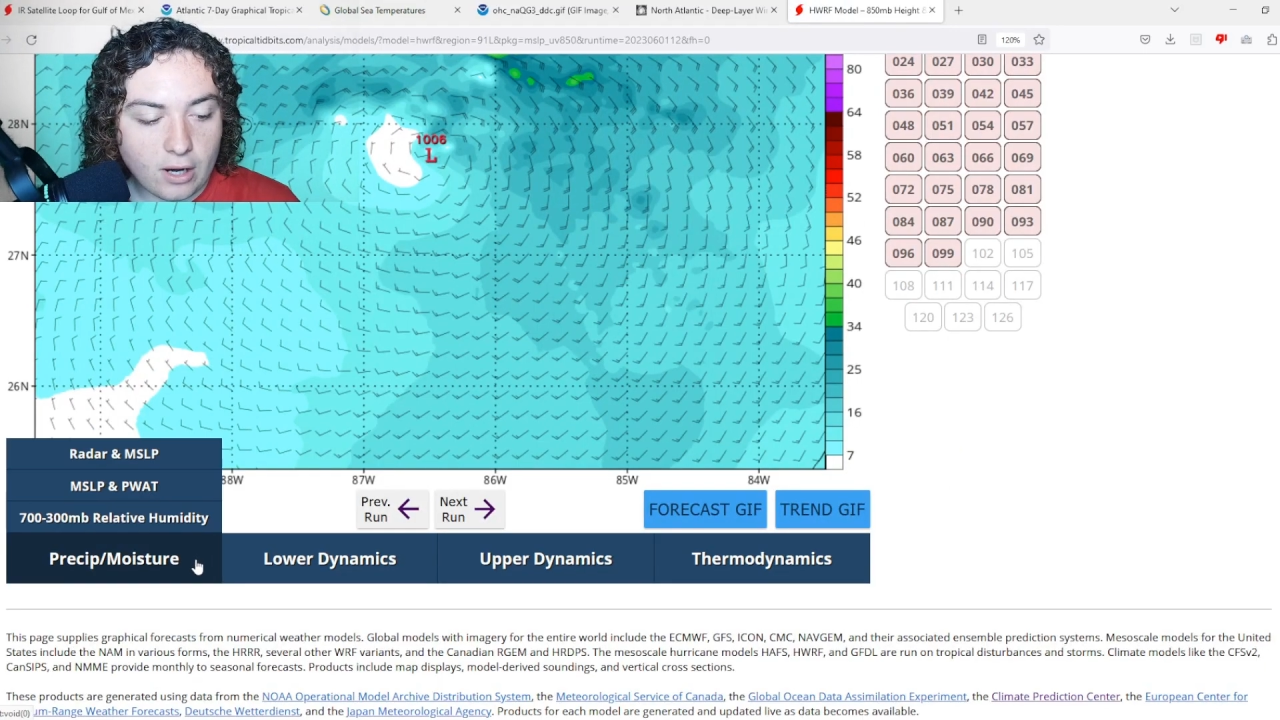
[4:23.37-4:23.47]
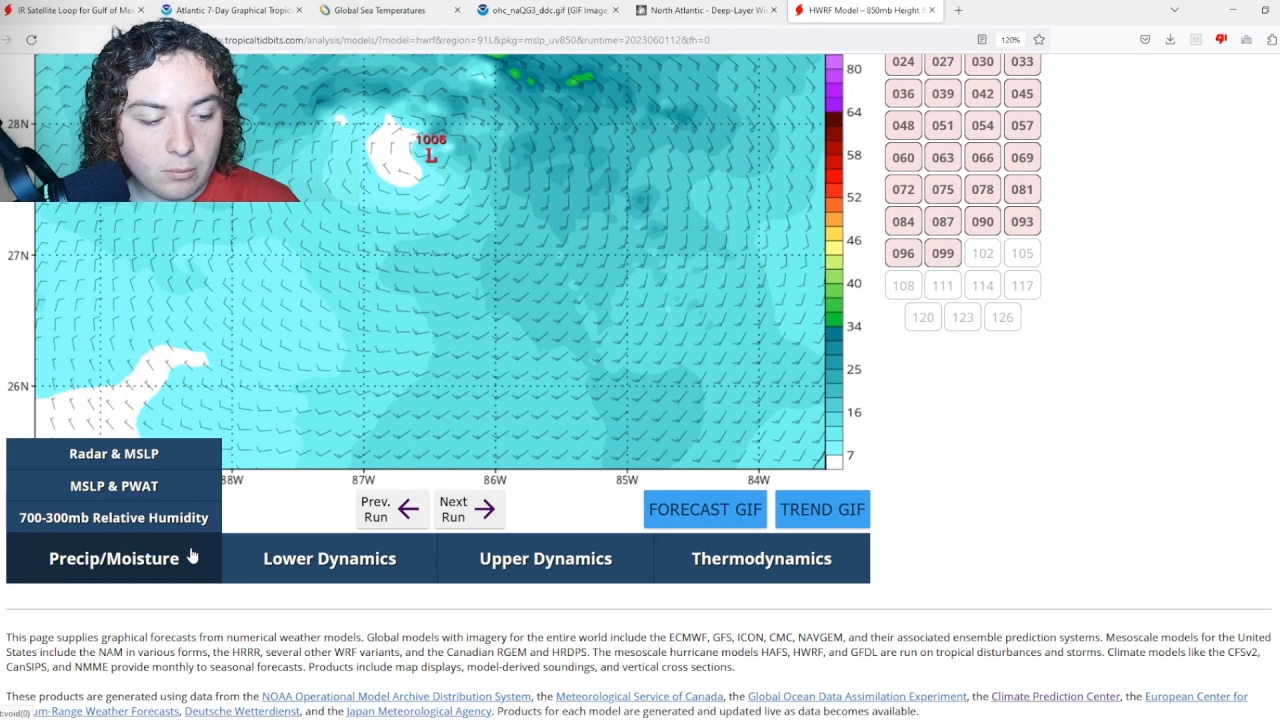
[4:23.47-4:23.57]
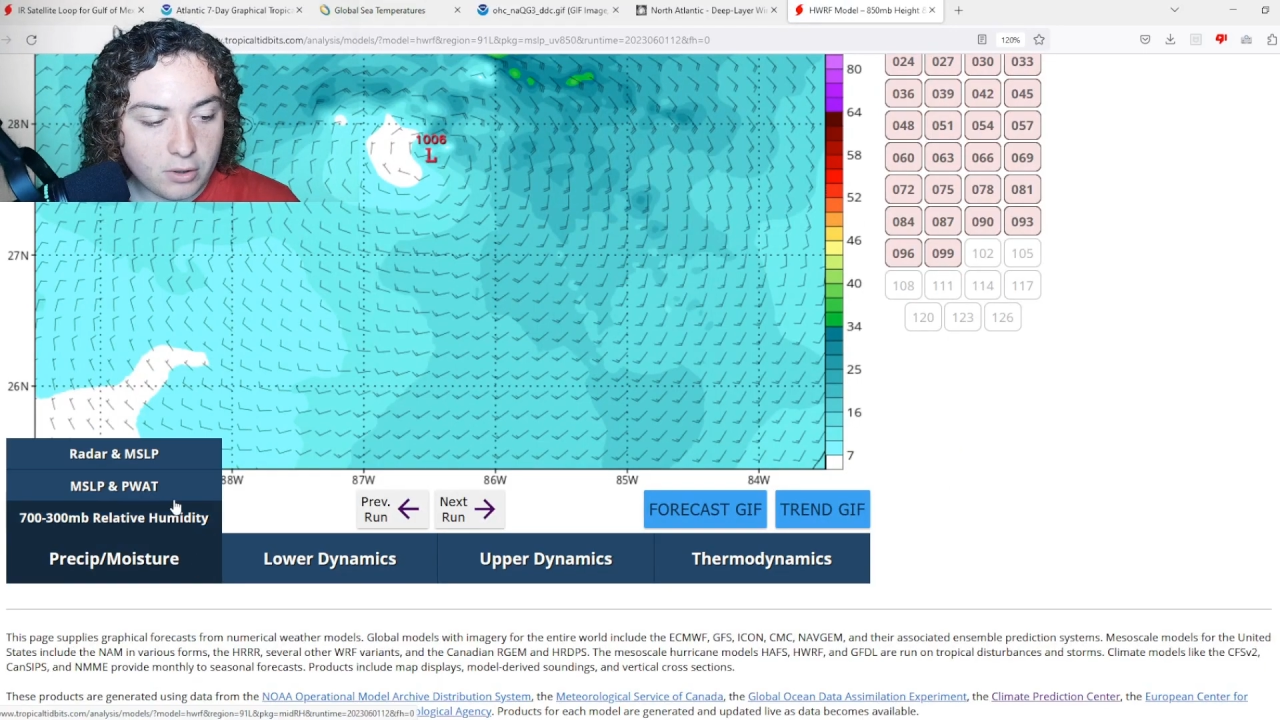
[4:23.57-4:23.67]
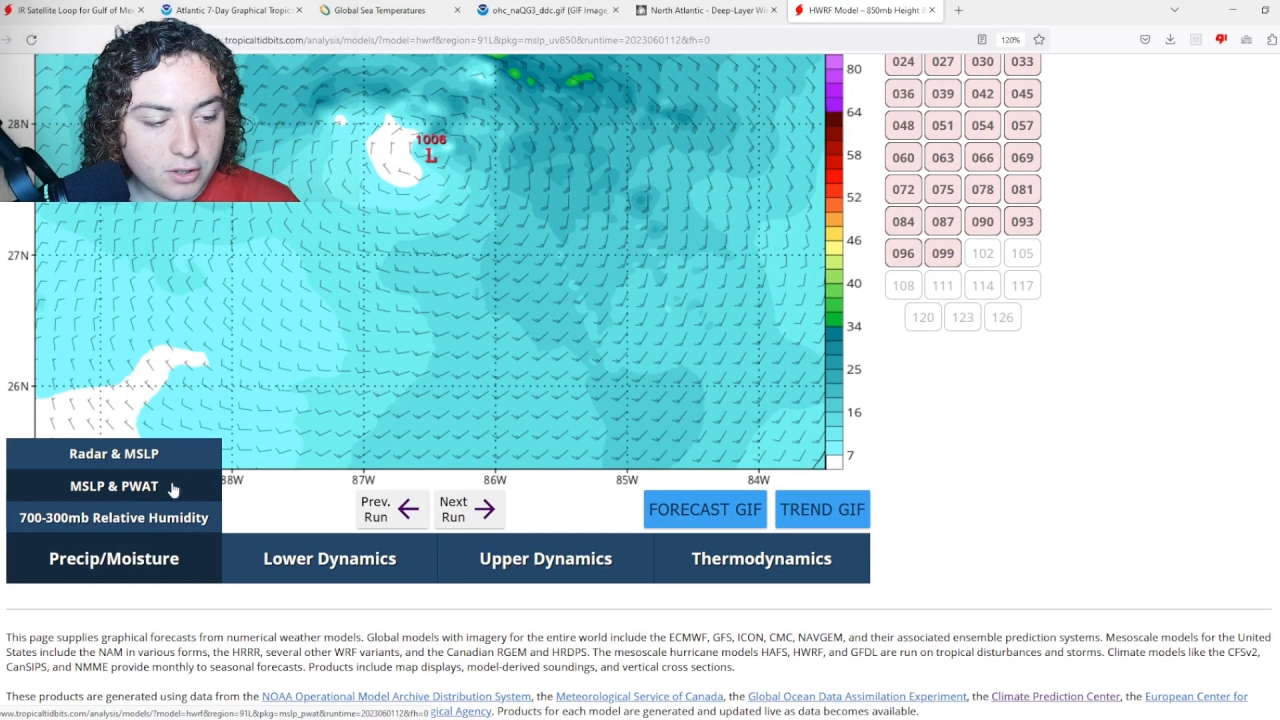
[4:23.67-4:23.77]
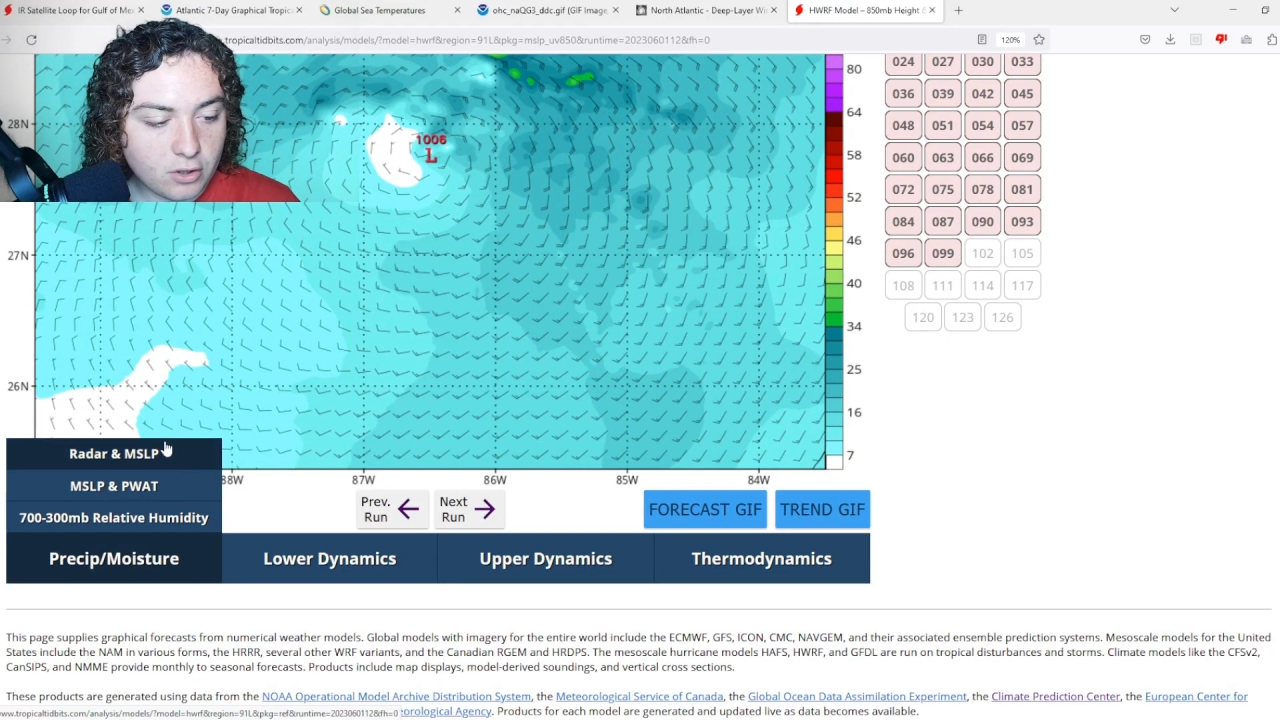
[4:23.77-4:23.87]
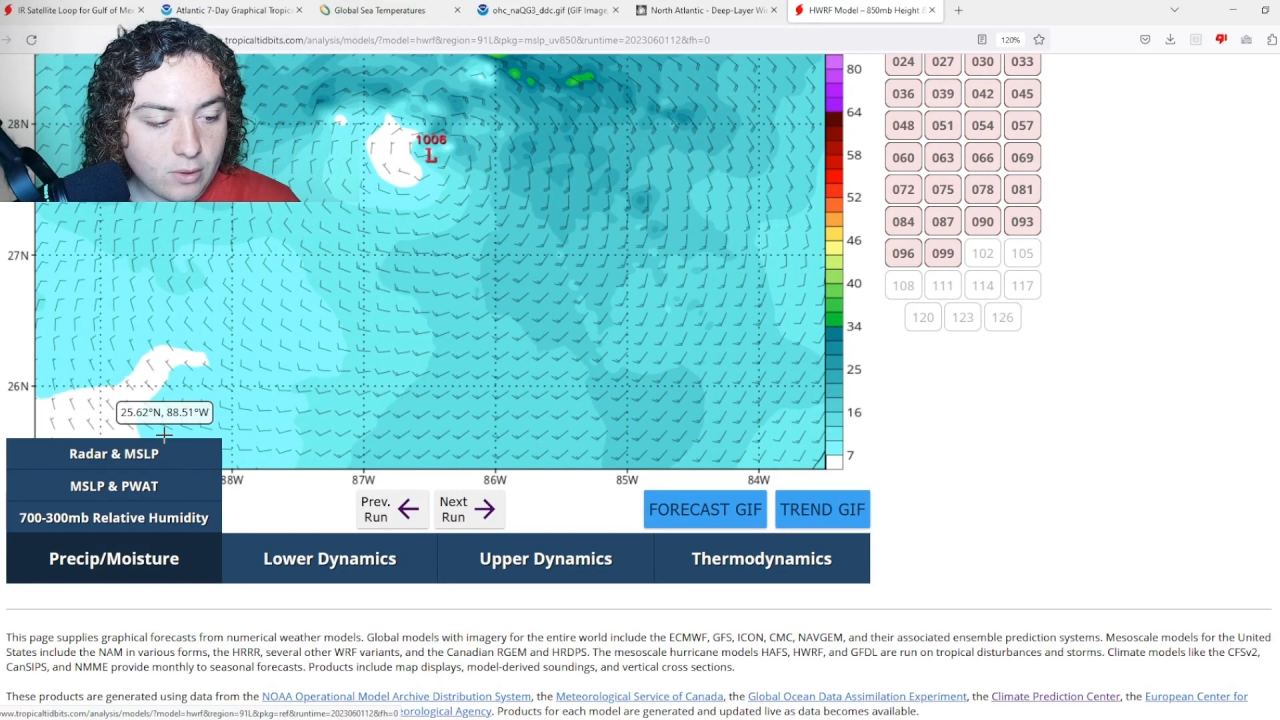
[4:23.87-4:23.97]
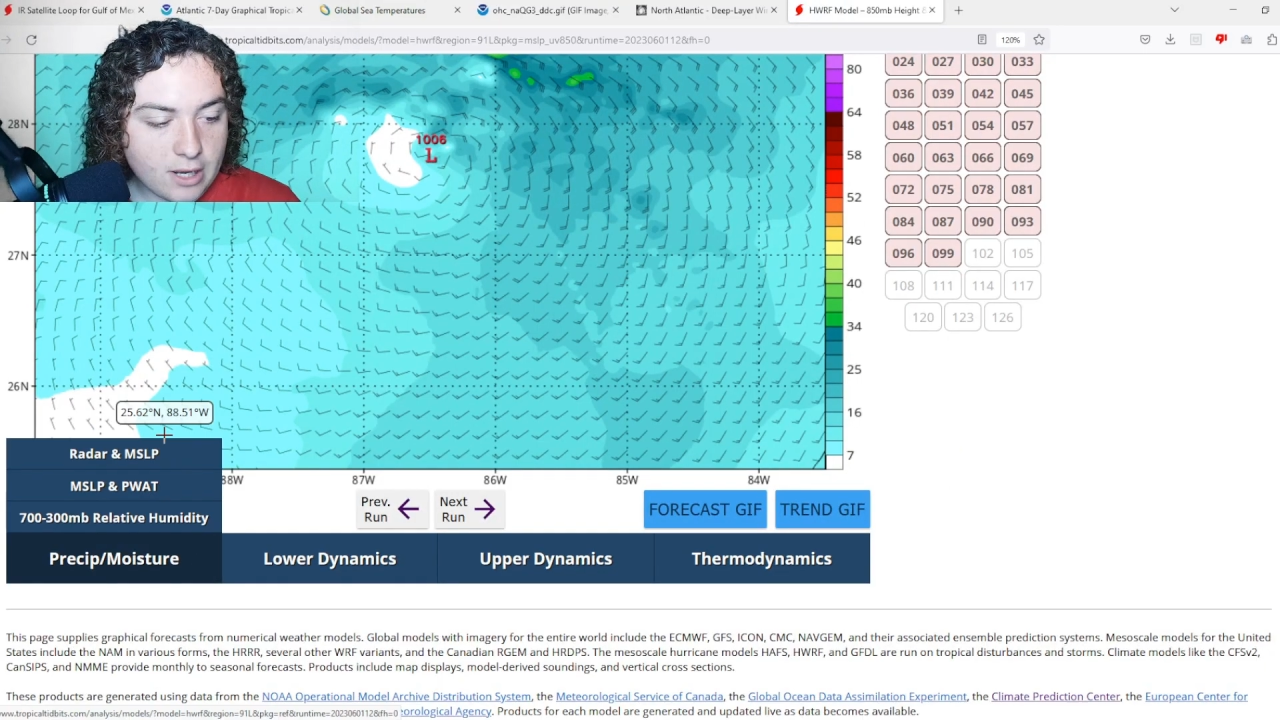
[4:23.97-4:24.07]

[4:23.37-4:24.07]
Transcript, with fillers: And we're going to go